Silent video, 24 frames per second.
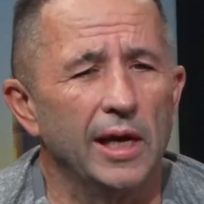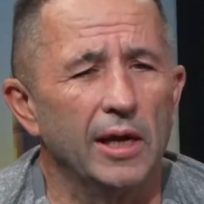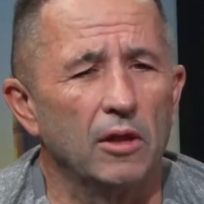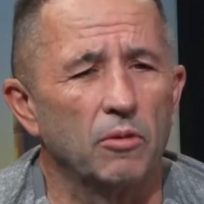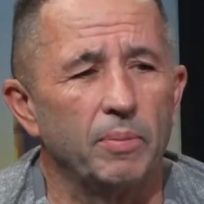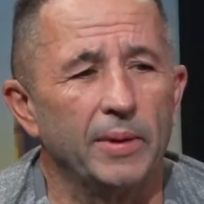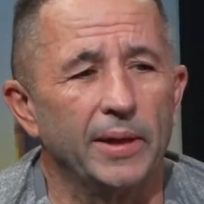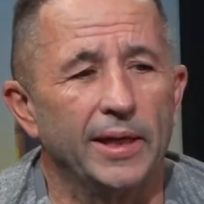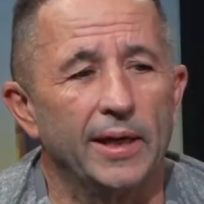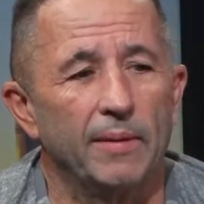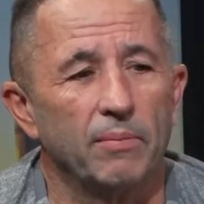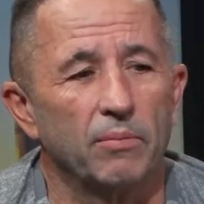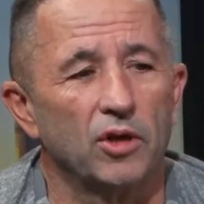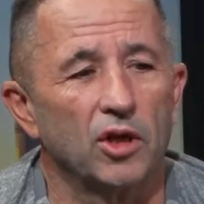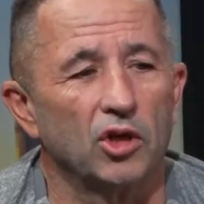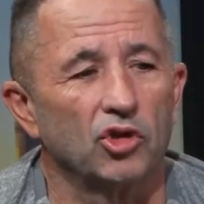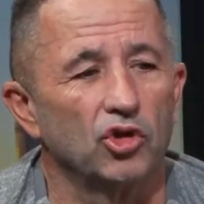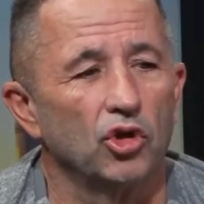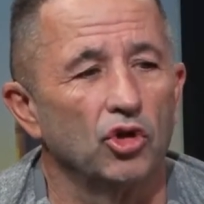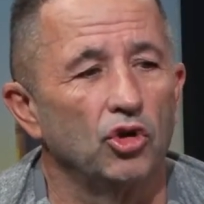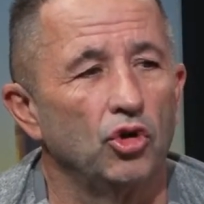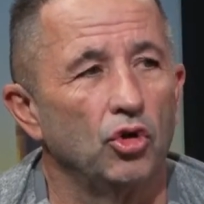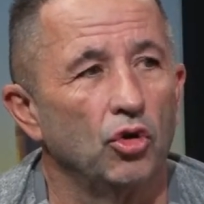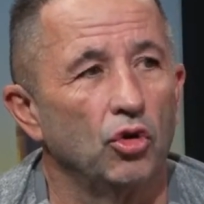become such a
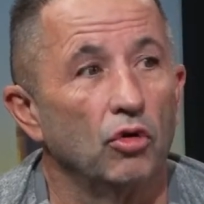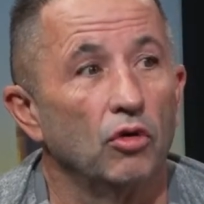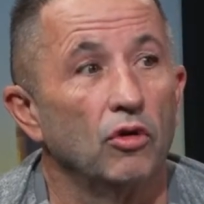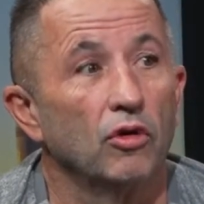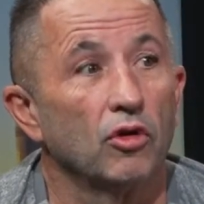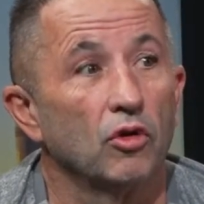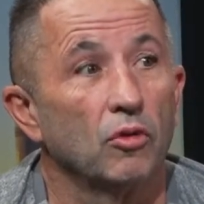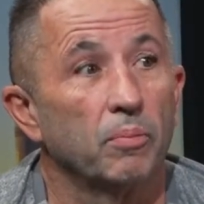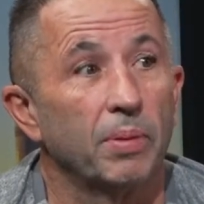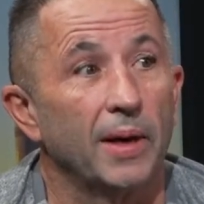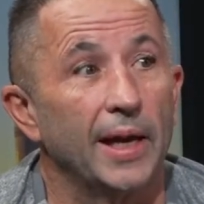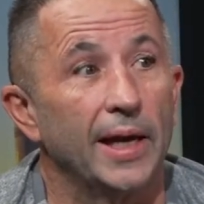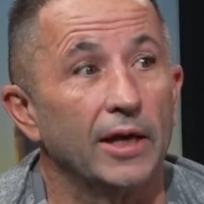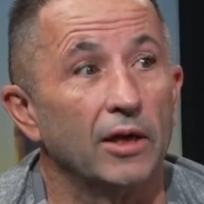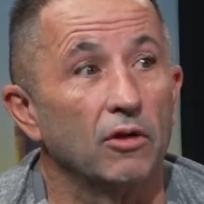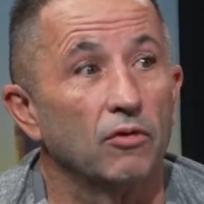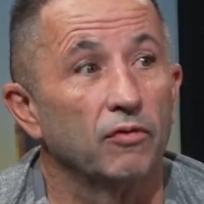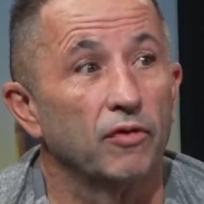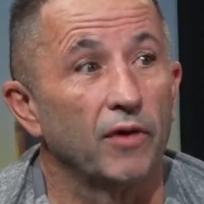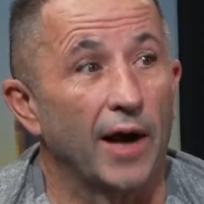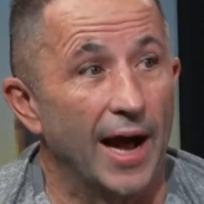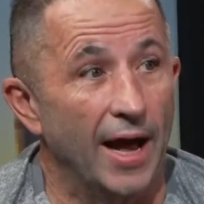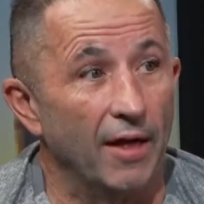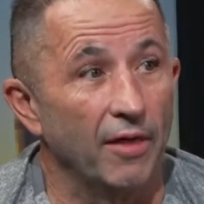tourist place
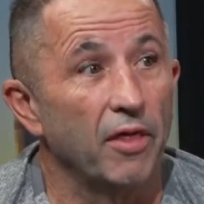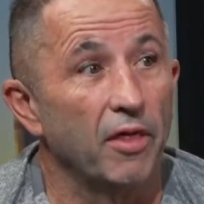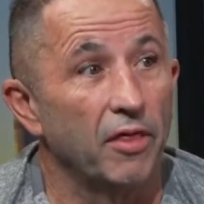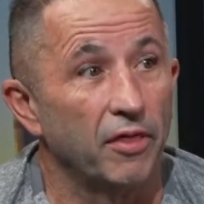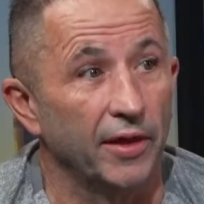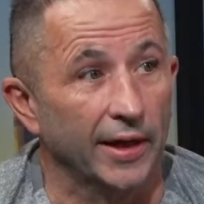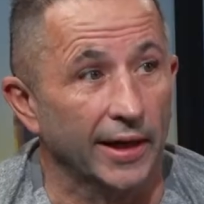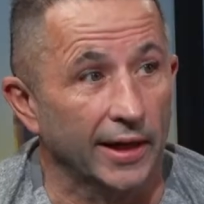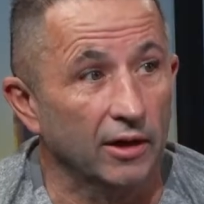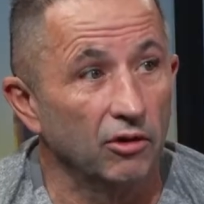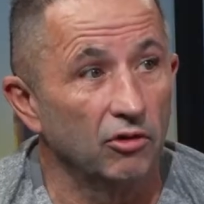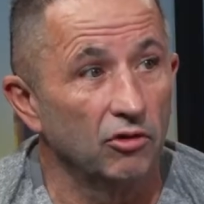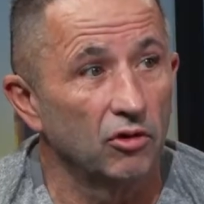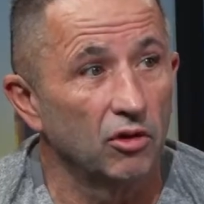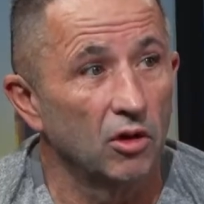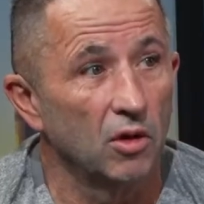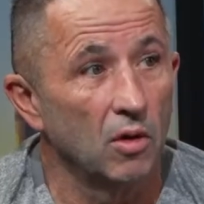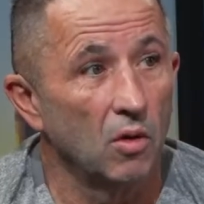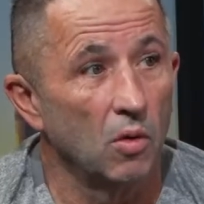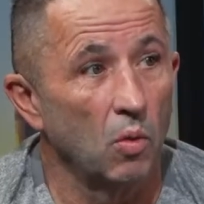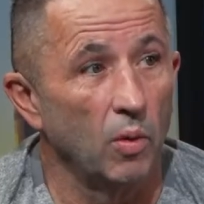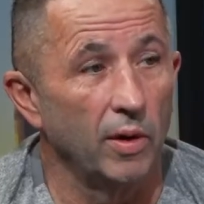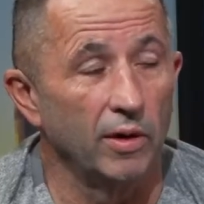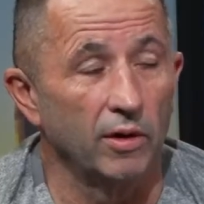for other things,
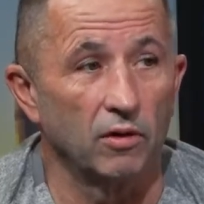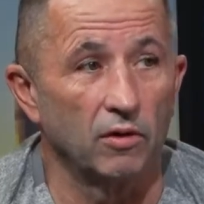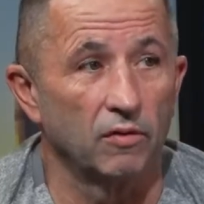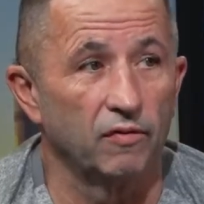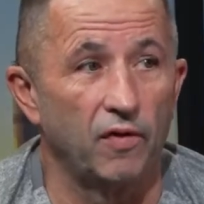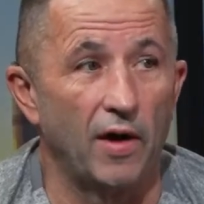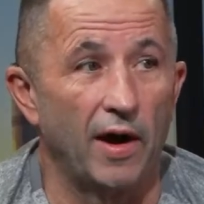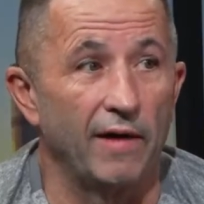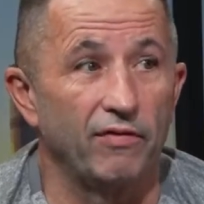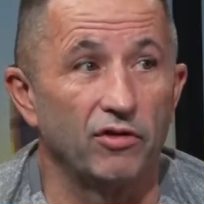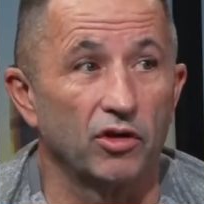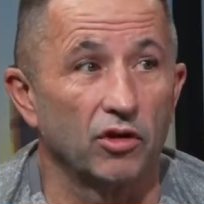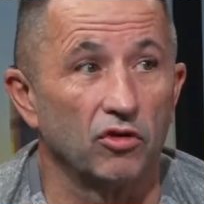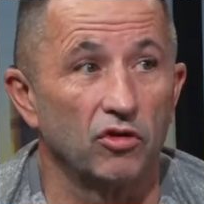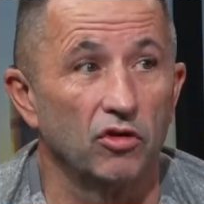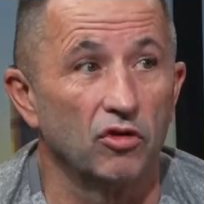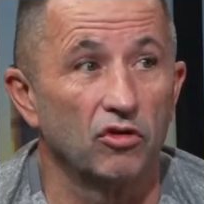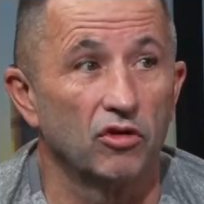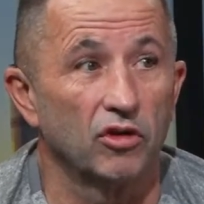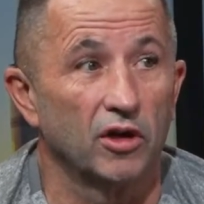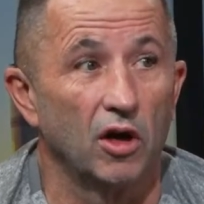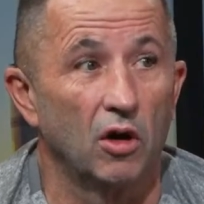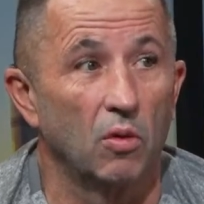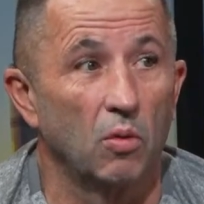whereas 5-6 years
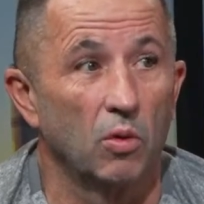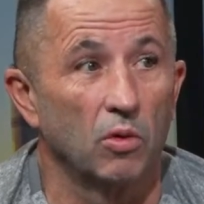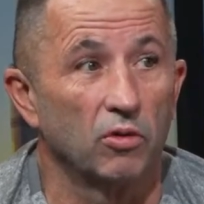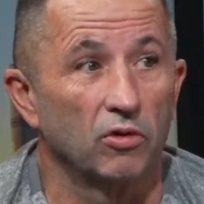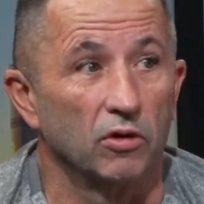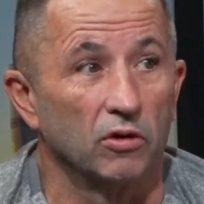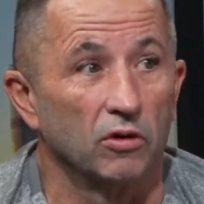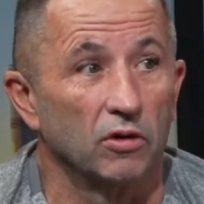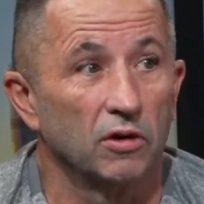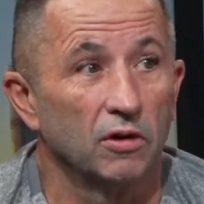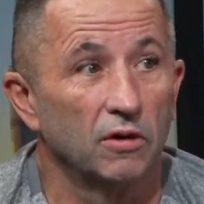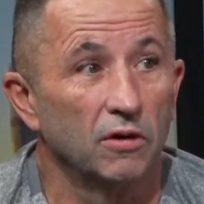ago it wasn't.